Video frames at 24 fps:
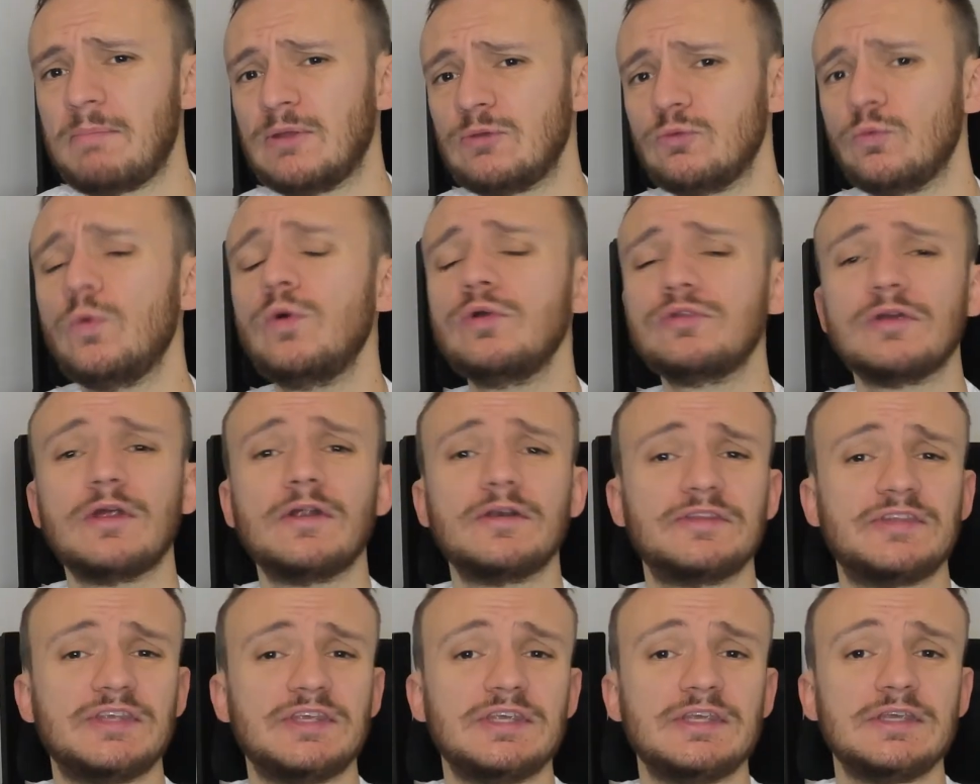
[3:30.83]
But what
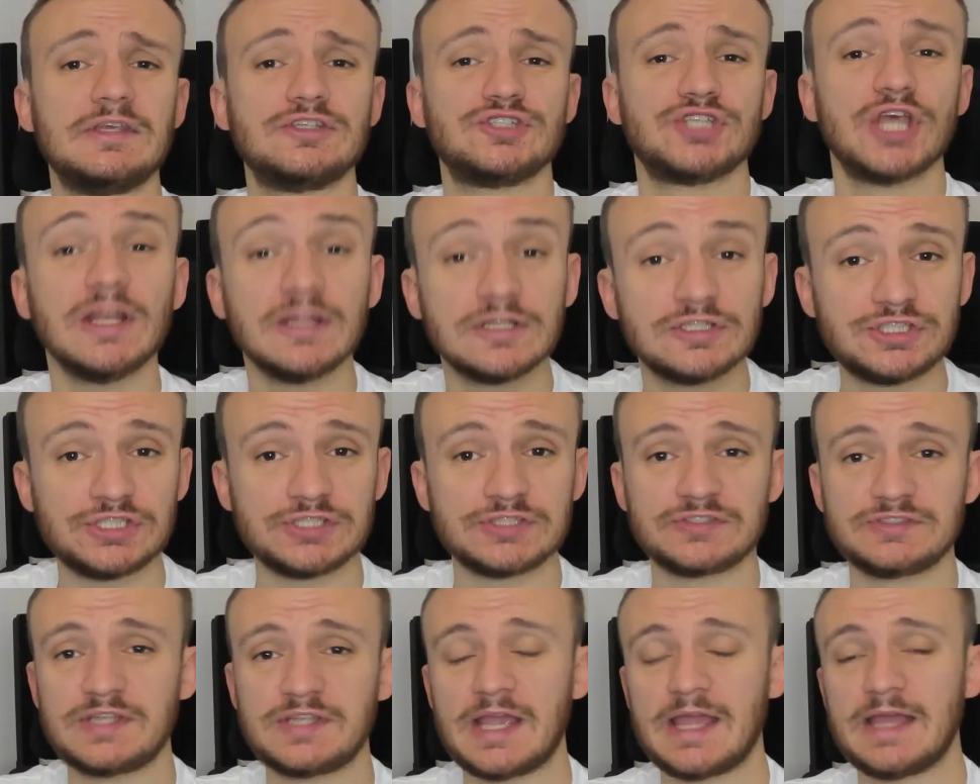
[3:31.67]
are the
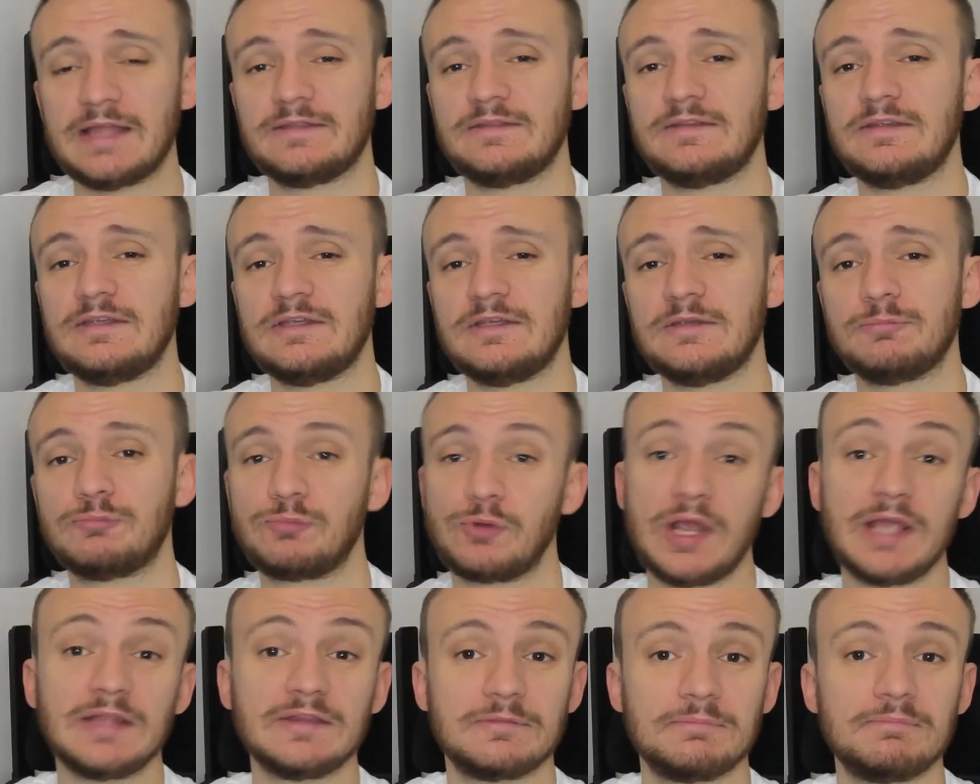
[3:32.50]
challenges that the
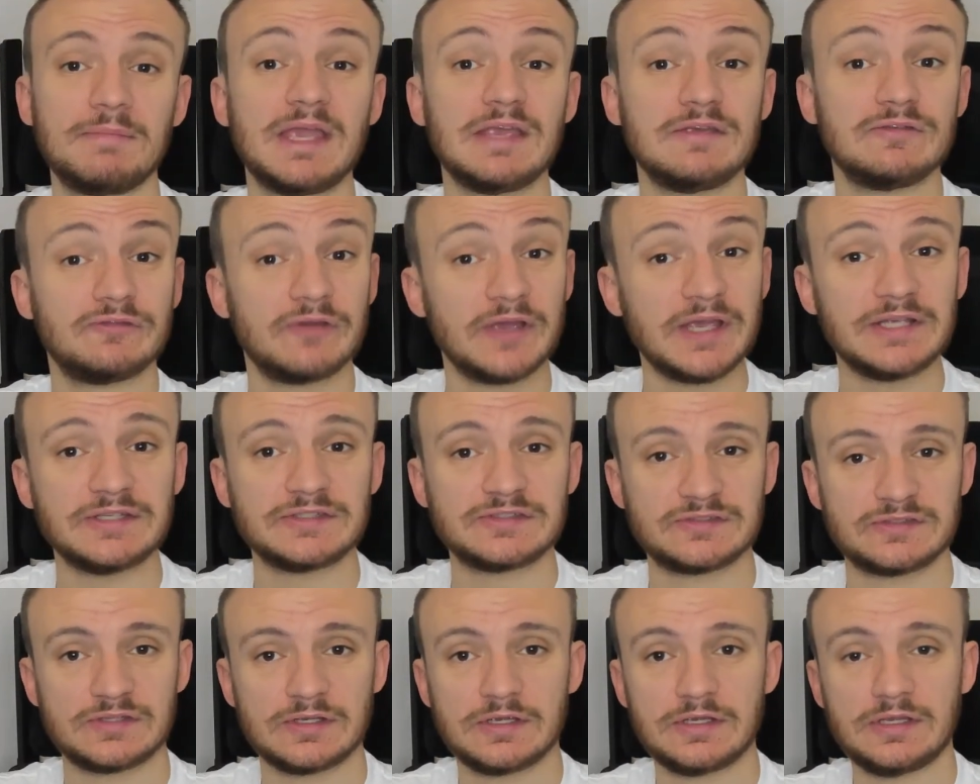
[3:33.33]
brand may
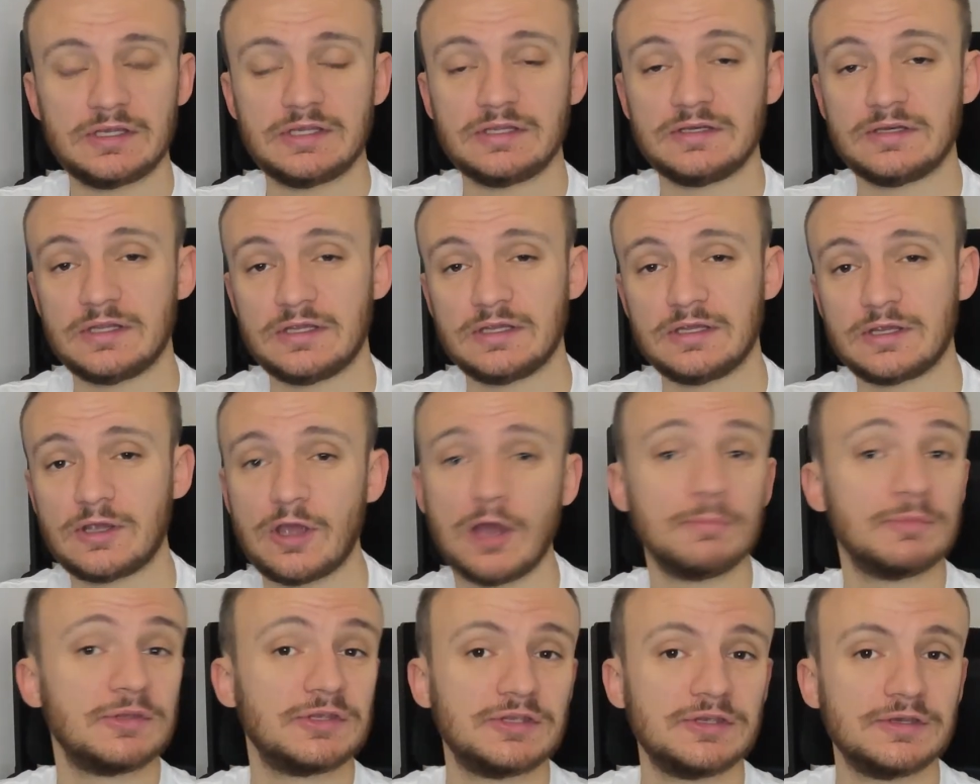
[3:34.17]
face in the
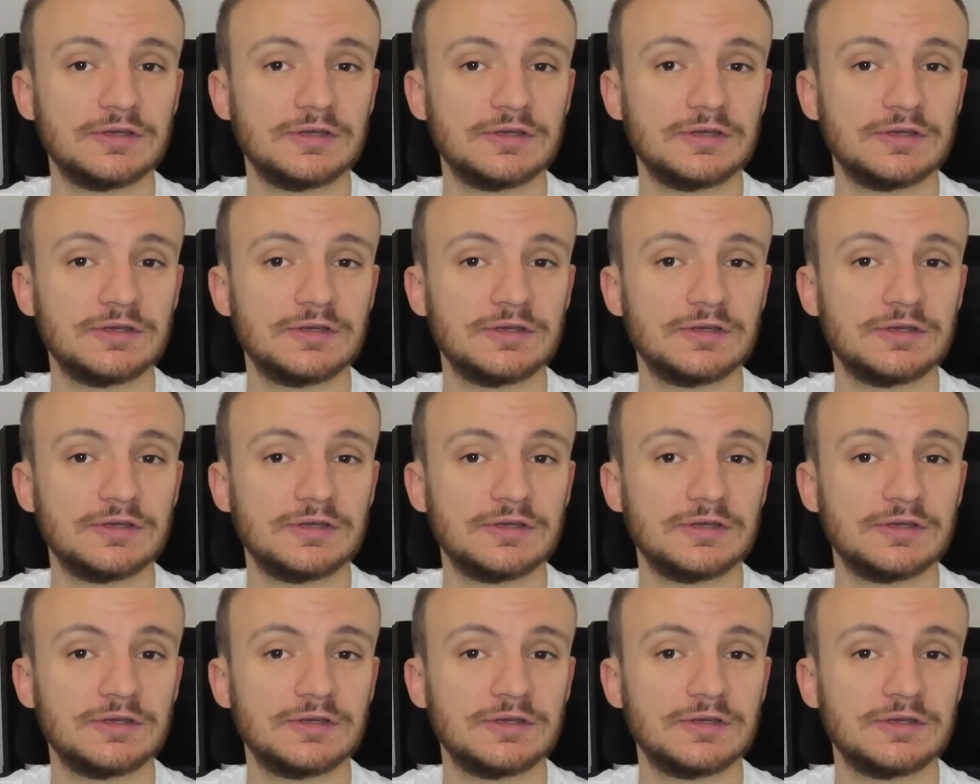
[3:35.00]
coming